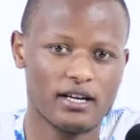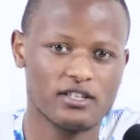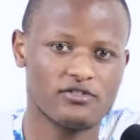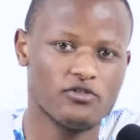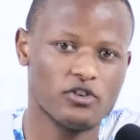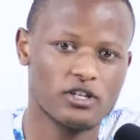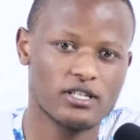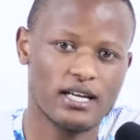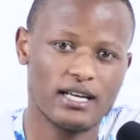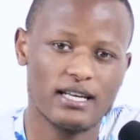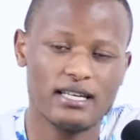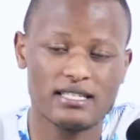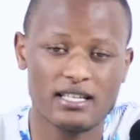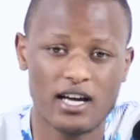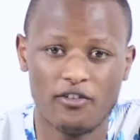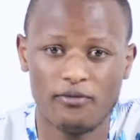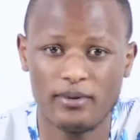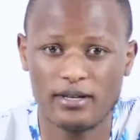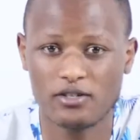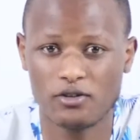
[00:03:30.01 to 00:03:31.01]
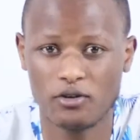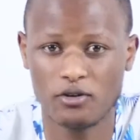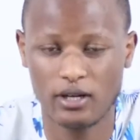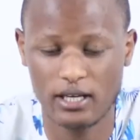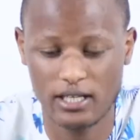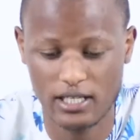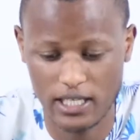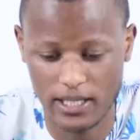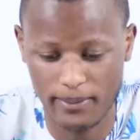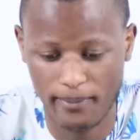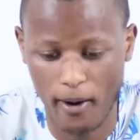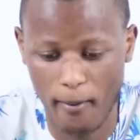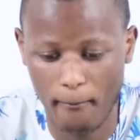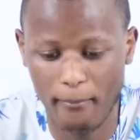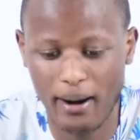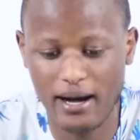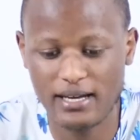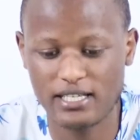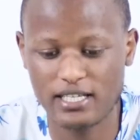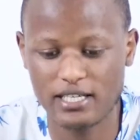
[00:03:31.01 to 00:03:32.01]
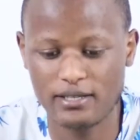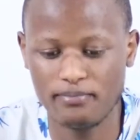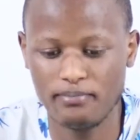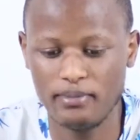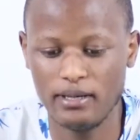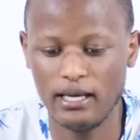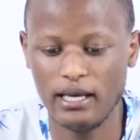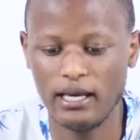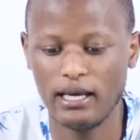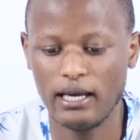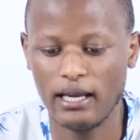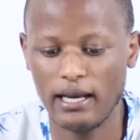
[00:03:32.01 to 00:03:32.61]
for Chinese government scholarship must be